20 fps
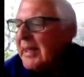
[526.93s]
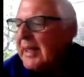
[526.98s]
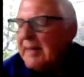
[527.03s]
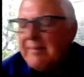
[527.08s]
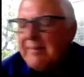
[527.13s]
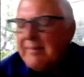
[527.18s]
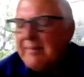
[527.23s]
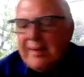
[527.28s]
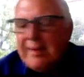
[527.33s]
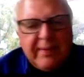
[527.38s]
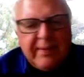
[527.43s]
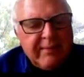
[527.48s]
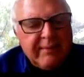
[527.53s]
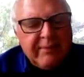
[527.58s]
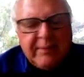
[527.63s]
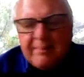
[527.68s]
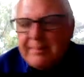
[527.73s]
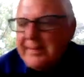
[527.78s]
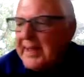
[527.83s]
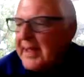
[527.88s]
We have
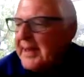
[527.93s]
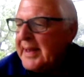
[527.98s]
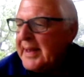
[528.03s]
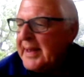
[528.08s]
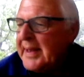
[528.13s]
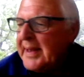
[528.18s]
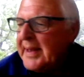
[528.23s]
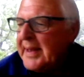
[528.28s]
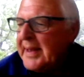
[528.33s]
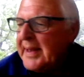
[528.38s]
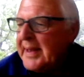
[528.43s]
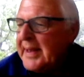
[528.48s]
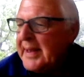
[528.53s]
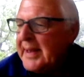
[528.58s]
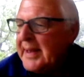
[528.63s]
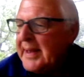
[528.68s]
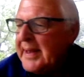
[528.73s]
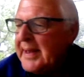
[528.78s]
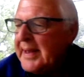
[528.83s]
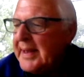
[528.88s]
everything from tennis.
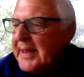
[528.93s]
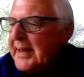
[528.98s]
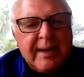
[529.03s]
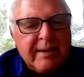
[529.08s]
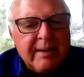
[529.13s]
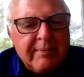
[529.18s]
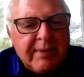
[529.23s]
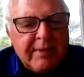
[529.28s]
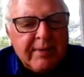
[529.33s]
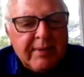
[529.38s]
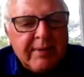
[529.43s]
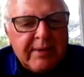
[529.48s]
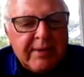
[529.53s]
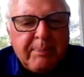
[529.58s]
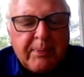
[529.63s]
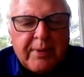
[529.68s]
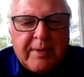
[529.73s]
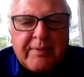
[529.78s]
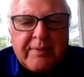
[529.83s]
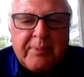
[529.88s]
We love
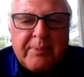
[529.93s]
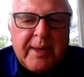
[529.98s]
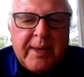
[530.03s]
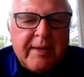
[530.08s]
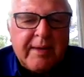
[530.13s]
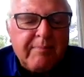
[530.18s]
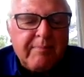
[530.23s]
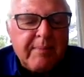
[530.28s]
our sports.